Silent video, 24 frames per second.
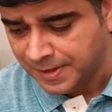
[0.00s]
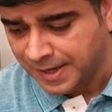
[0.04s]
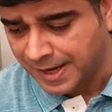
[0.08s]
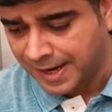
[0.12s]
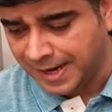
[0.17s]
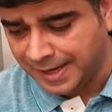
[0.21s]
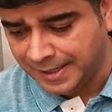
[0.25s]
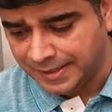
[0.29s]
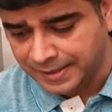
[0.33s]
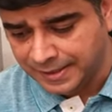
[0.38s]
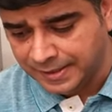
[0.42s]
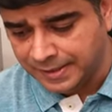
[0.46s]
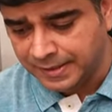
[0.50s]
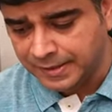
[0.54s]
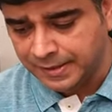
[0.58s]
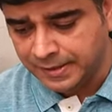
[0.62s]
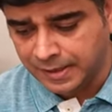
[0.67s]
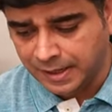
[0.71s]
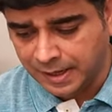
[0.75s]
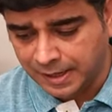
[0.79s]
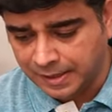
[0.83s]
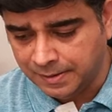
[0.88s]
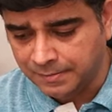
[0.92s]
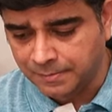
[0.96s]
I did an
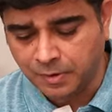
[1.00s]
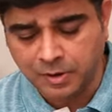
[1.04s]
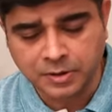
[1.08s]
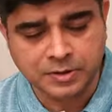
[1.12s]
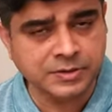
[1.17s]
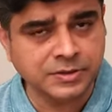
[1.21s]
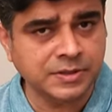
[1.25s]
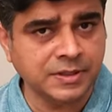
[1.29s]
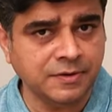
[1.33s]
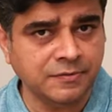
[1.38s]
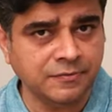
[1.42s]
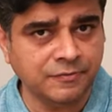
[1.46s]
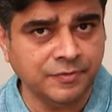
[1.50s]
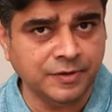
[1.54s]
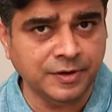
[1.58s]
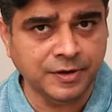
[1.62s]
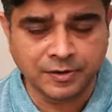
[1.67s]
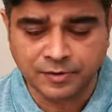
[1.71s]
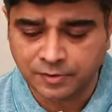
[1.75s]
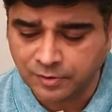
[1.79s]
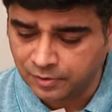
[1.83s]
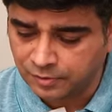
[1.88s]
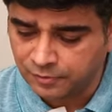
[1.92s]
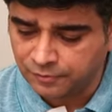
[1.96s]
unboxing
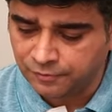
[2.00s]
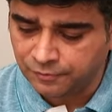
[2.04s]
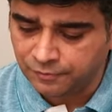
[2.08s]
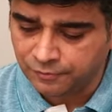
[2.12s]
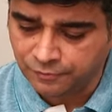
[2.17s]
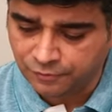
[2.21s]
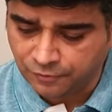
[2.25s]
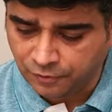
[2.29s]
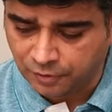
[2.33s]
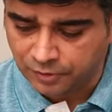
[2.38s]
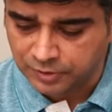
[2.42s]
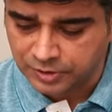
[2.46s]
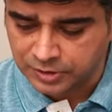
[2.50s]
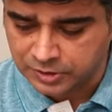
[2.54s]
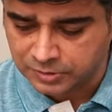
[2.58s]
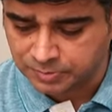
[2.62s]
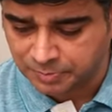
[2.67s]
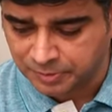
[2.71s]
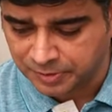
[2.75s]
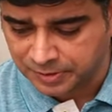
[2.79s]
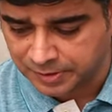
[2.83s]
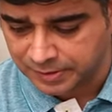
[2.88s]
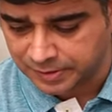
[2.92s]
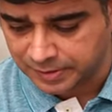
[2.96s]
video for this
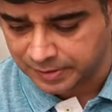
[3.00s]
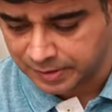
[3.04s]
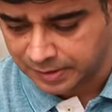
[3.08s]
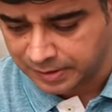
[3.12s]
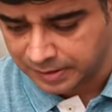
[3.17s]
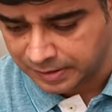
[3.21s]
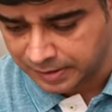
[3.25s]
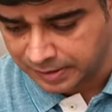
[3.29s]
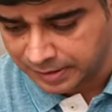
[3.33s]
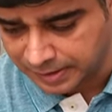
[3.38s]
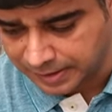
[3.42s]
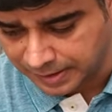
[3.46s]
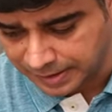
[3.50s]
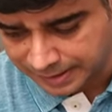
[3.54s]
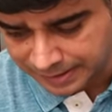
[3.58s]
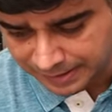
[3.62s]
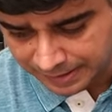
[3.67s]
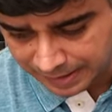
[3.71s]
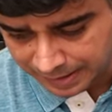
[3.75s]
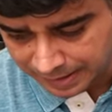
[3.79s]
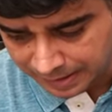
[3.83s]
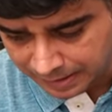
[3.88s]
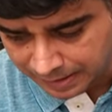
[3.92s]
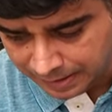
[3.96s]
particular uh,
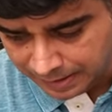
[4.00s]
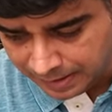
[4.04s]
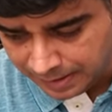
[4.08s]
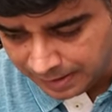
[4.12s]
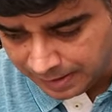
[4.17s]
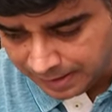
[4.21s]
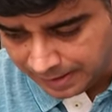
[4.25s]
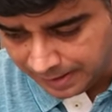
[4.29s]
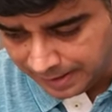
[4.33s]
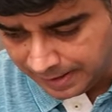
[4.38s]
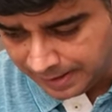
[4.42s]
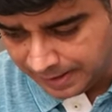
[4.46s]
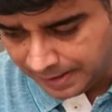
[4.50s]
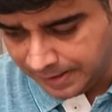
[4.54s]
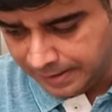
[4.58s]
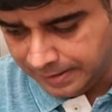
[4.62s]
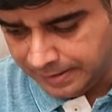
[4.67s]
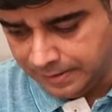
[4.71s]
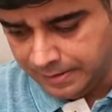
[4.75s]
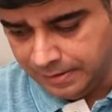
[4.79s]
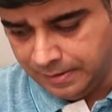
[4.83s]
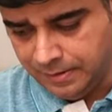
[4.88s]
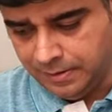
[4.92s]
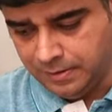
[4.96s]
guitar
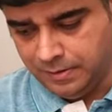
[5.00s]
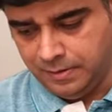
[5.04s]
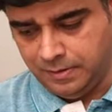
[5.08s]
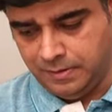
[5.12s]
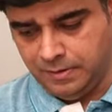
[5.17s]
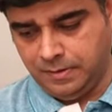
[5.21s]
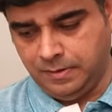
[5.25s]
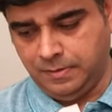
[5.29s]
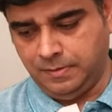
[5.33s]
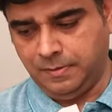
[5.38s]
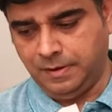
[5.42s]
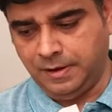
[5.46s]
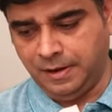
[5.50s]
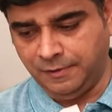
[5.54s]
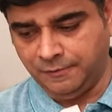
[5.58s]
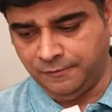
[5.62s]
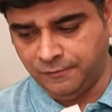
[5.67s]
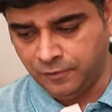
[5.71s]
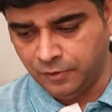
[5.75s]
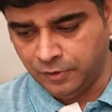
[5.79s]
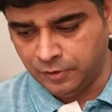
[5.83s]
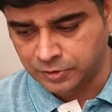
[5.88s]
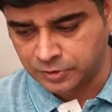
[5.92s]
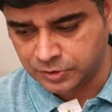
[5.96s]
and uh,
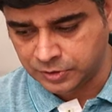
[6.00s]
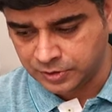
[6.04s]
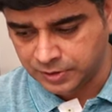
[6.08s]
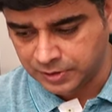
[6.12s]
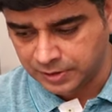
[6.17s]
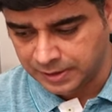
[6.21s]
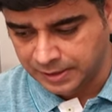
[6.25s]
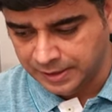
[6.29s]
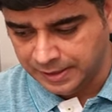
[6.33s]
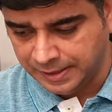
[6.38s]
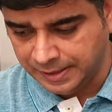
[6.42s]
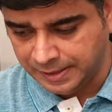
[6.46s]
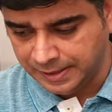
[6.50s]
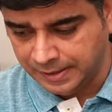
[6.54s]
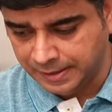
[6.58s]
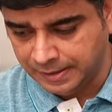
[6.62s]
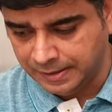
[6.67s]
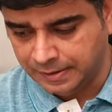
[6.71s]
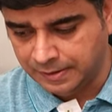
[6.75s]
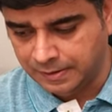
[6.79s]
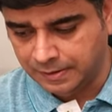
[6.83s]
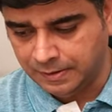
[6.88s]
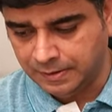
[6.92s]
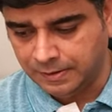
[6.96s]
unfortunately
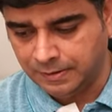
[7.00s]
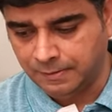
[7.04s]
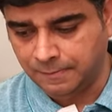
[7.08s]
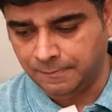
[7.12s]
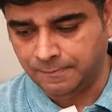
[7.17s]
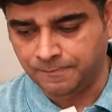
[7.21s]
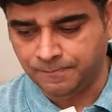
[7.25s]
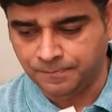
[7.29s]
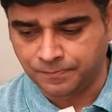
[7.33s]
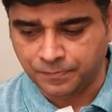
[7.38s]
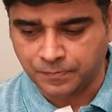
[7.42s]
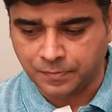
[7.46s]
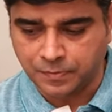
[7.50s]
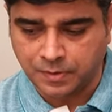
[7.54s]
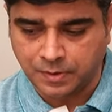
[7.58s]
um,